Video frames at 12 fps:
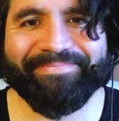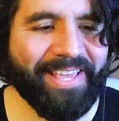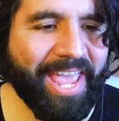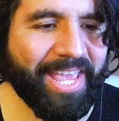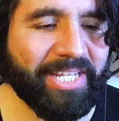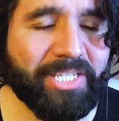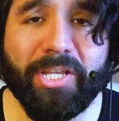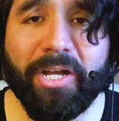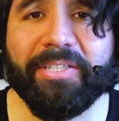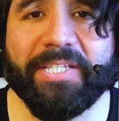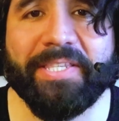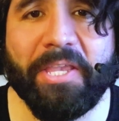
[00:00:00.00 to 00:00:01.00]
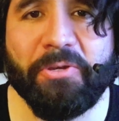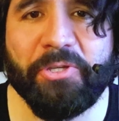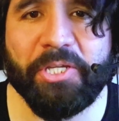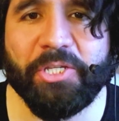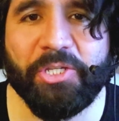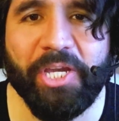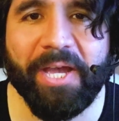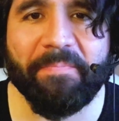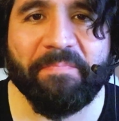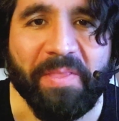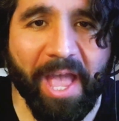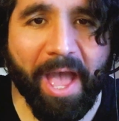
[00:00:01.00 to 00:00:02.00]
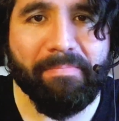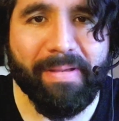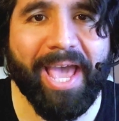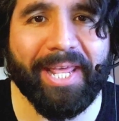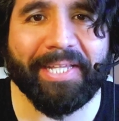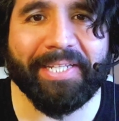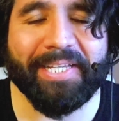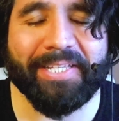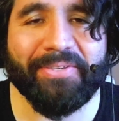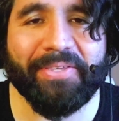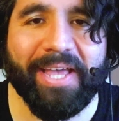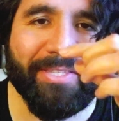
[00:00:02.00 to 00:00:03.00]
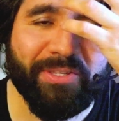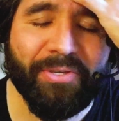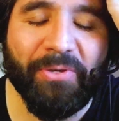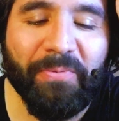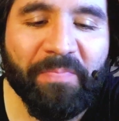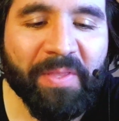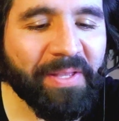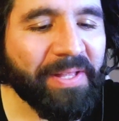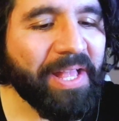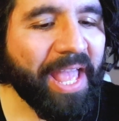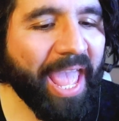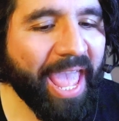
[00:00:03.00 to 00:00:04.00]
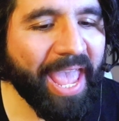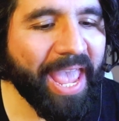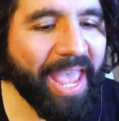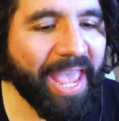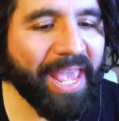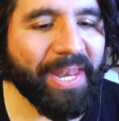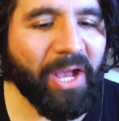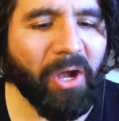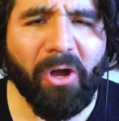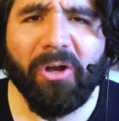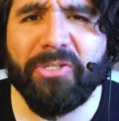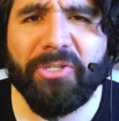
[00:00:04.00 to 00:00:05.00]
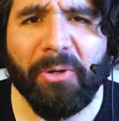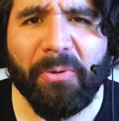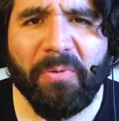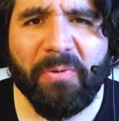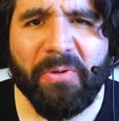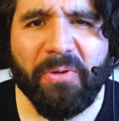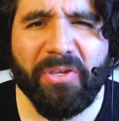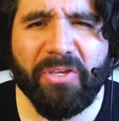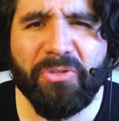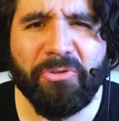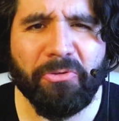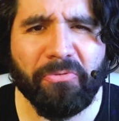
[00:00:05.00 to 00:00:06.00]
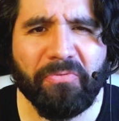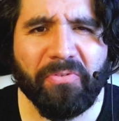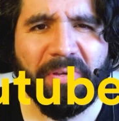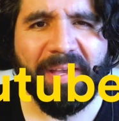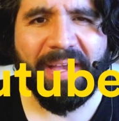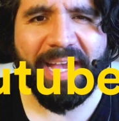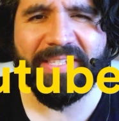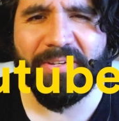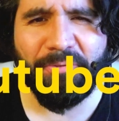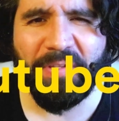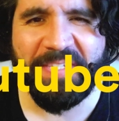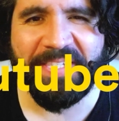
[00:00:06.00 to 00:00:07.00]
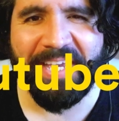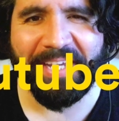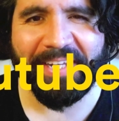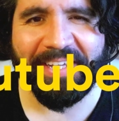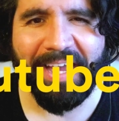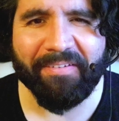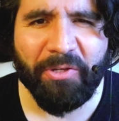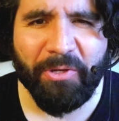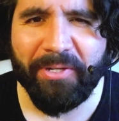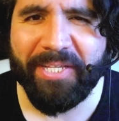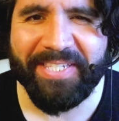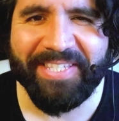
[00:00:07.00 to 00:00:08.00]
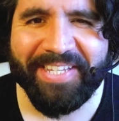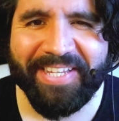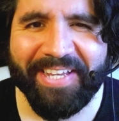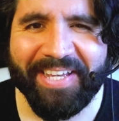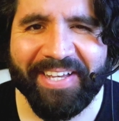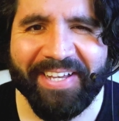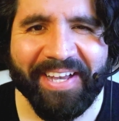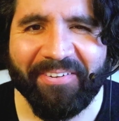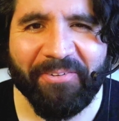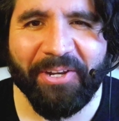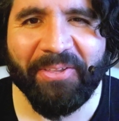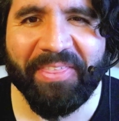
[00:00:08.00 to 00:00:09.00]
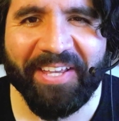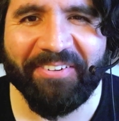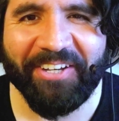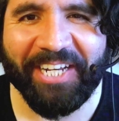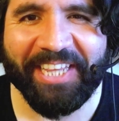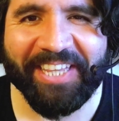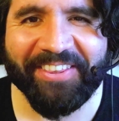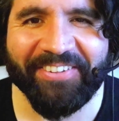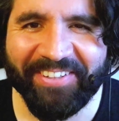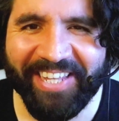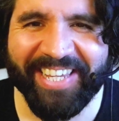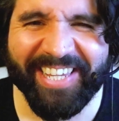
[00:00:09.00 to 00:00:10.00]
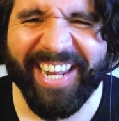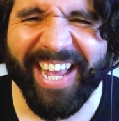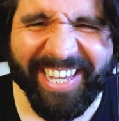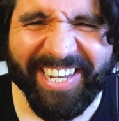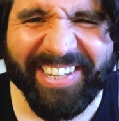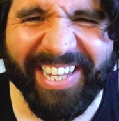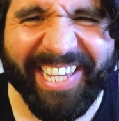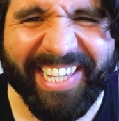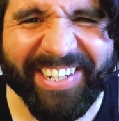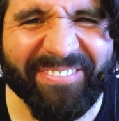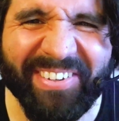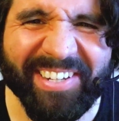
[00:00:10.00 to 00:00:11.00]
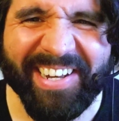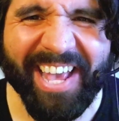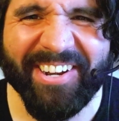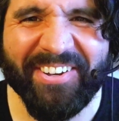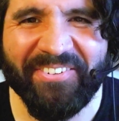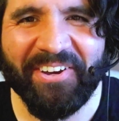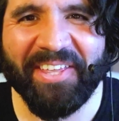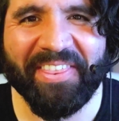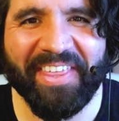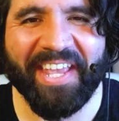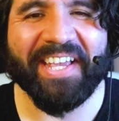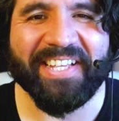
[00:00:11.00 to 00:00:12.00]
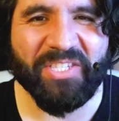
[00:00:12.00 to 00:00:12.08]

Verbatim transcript: And it's called Diseño Cha-Cha-Cha. I'm adding a link to that too. And also, YouTube has a redesign. Have you noticed? What do you think about it? Do you like it? I kind of like it, but I don't know. What do you think?